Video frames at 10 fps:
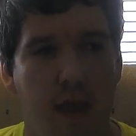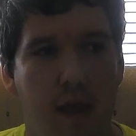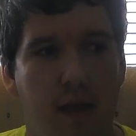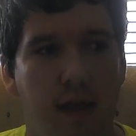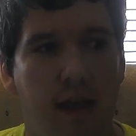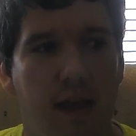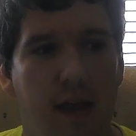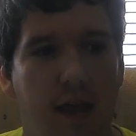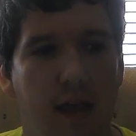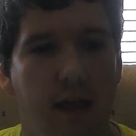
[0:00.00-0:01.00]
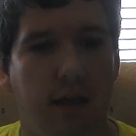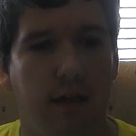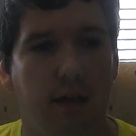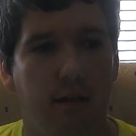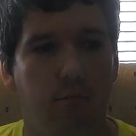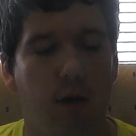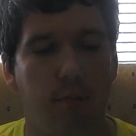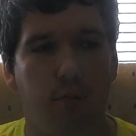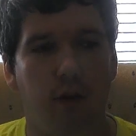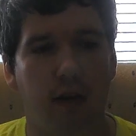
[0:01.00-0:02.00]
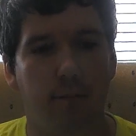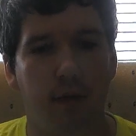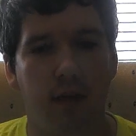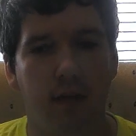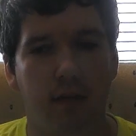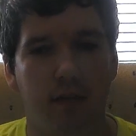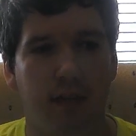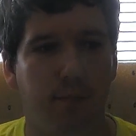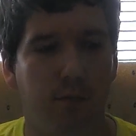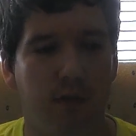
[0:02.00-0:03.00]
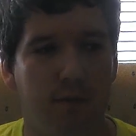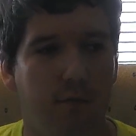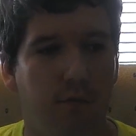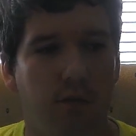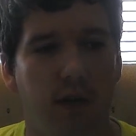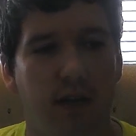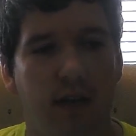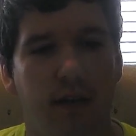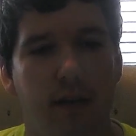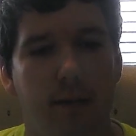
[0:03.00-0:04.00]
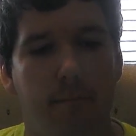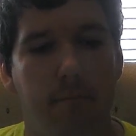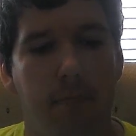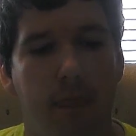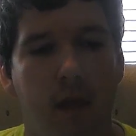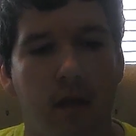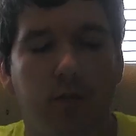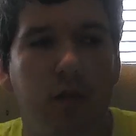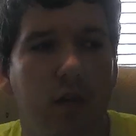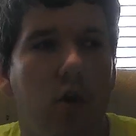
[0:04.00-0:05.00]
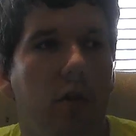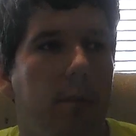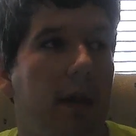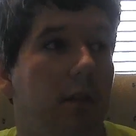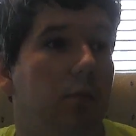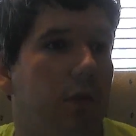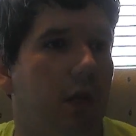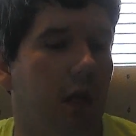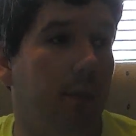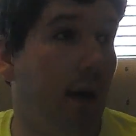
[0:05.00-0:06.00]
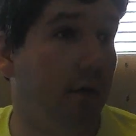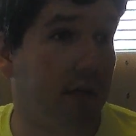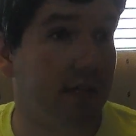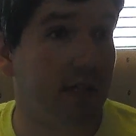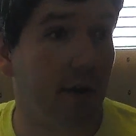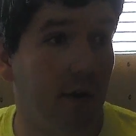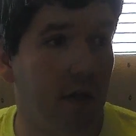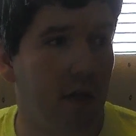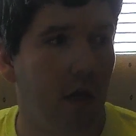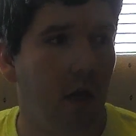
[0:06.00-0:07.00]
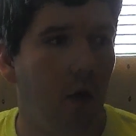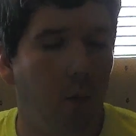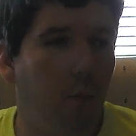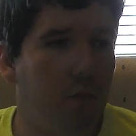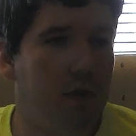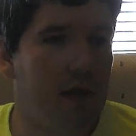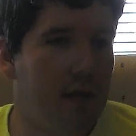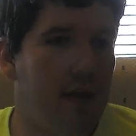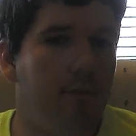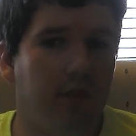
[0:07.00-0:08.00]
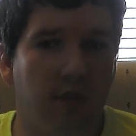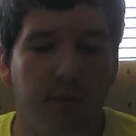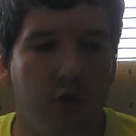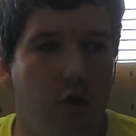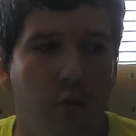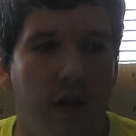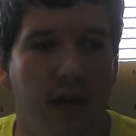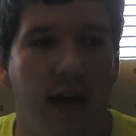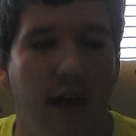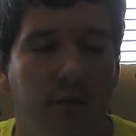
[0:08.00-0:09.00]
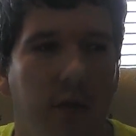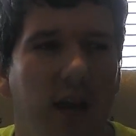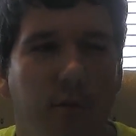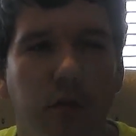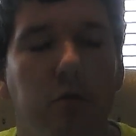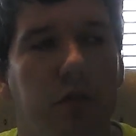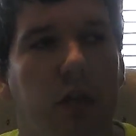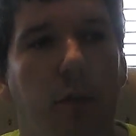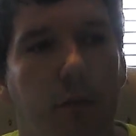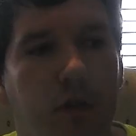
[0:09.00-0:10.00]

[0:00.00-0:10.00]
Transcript: and I had uh, right before I got banned, a couple months before I got a because um, we didn't know the ban list was going to come out necessarily. It, it, was something new. We didn't have it. We had a feeling it was going to come